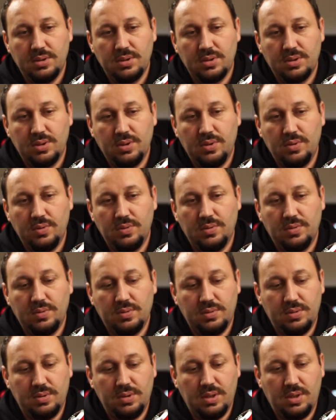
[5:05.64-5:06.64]
so
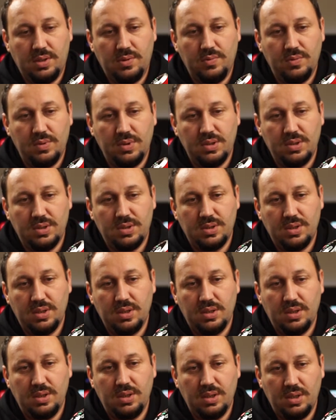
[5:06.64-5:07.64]
now it's
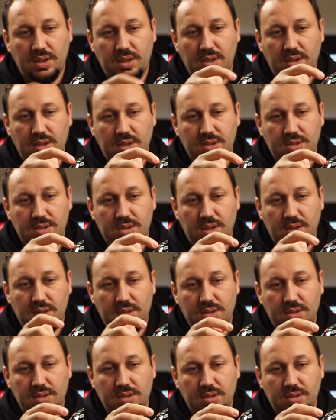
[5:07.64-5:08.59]
ready. It is red.